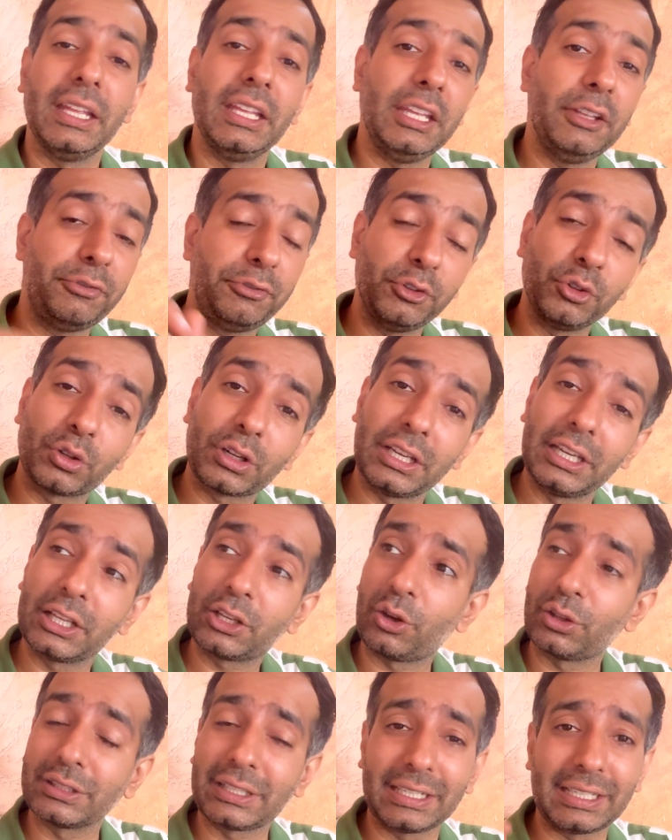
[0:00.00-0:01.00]
If you
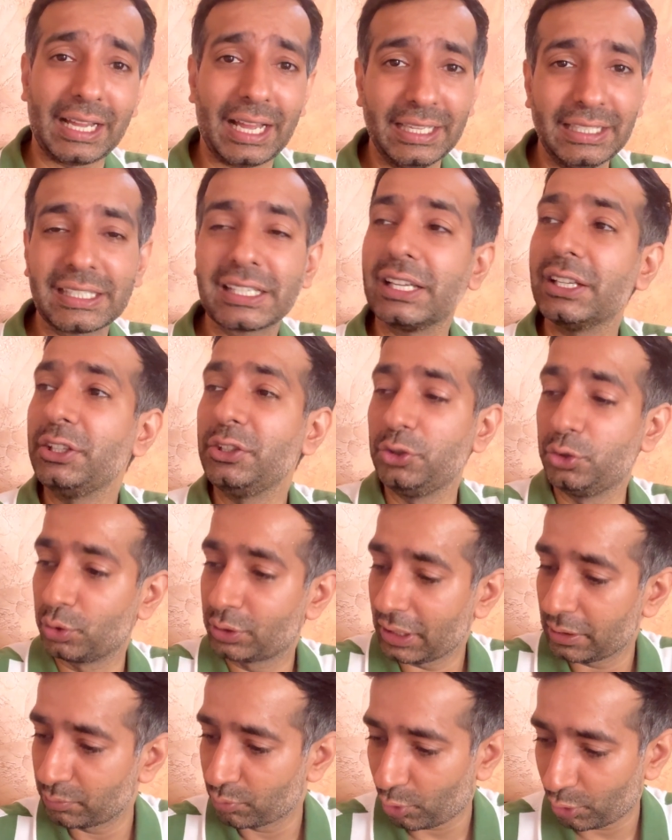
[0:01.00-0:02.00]
click on that icon, you
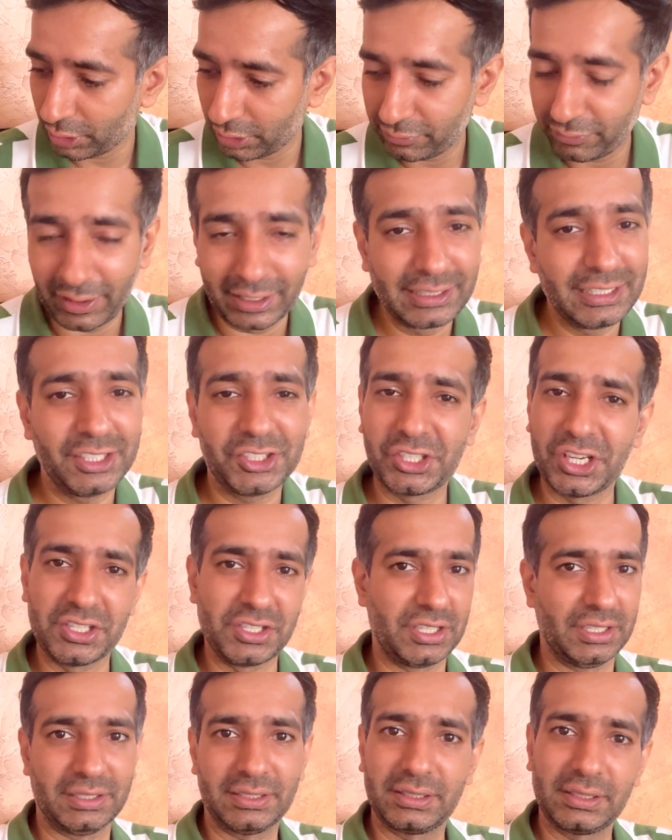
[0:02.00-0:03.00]
can modify the
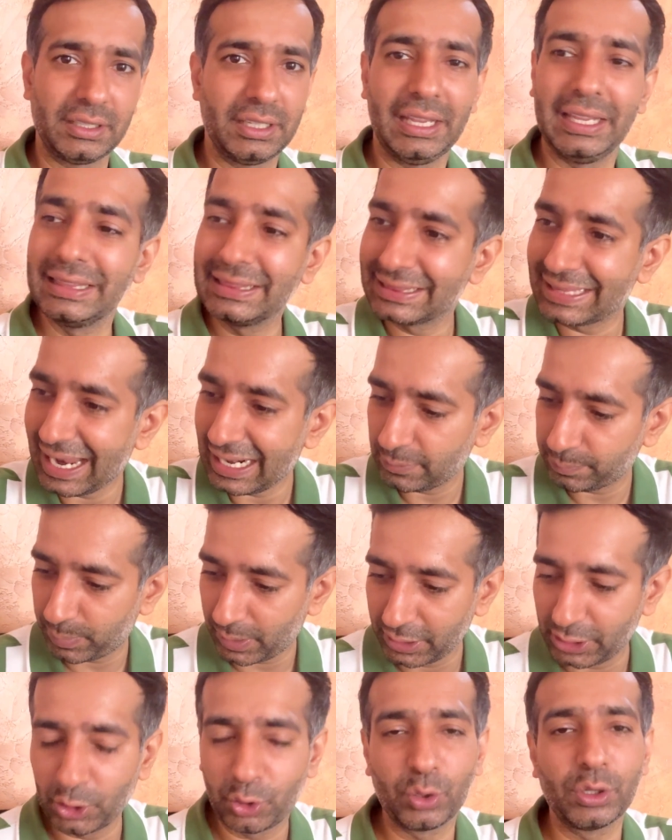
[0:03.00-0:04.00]
changes in that
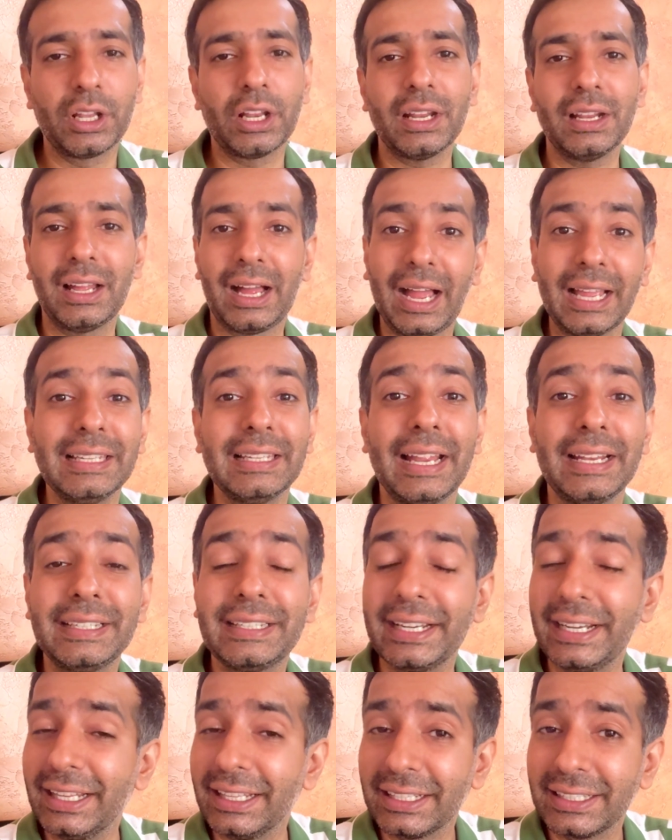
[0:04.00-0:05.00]
particular
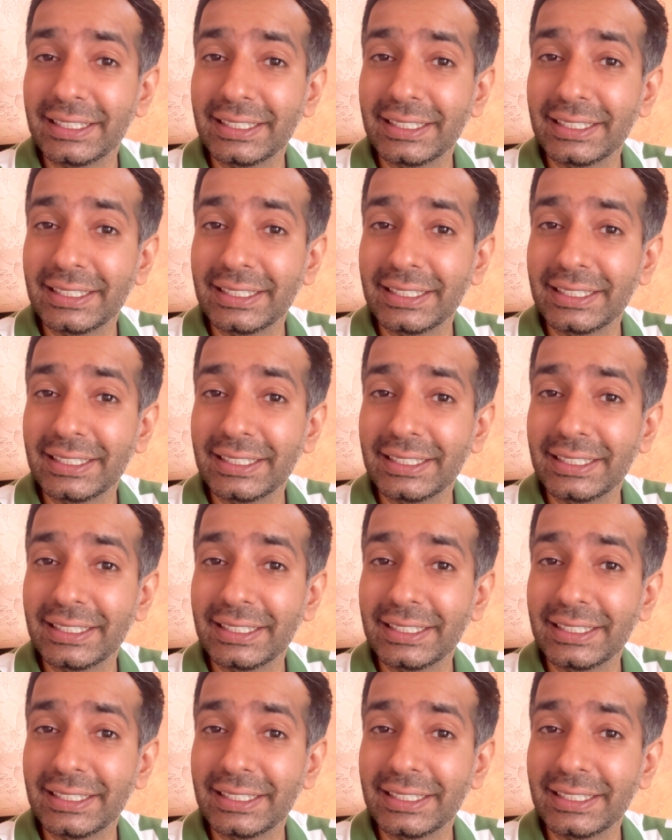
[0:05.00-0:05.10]
highlighted